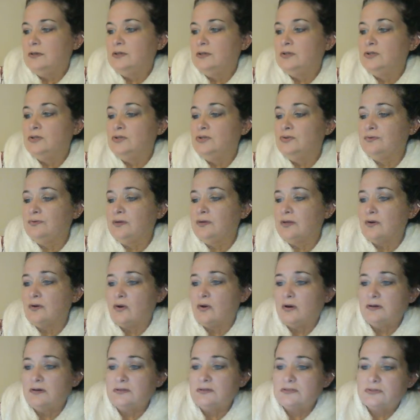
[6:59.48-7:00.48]
You can
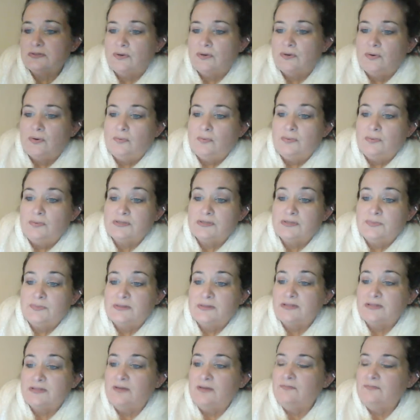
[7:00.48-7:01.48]
also, which my
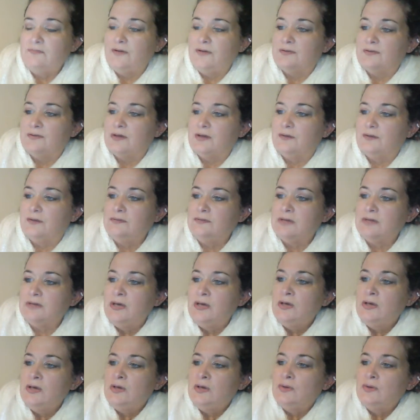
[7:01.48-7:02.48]
son found out,
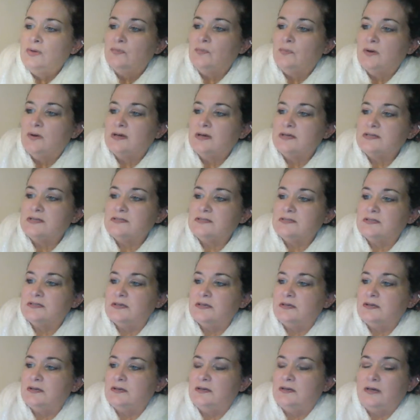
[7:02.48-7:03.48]
was
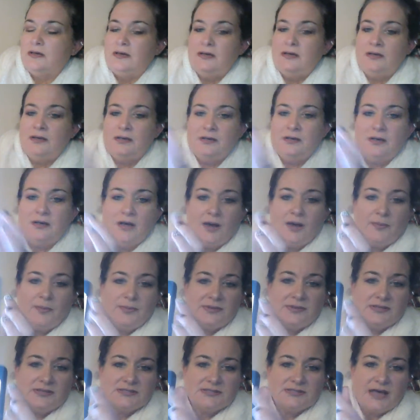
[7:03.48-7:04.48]
up
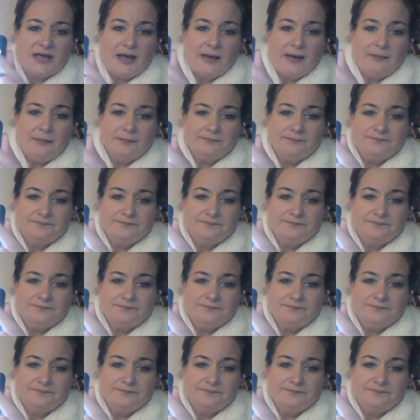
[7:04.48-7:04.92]
at the top.